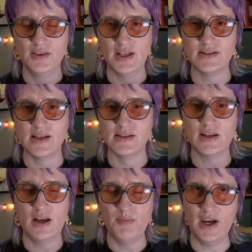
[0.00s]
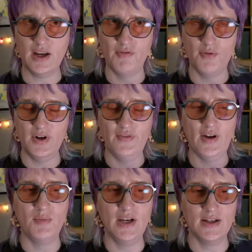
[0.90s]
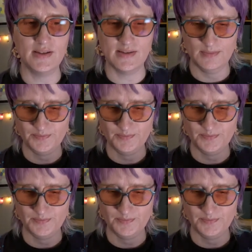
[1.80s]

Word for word: that says, come back in forty-five minutes.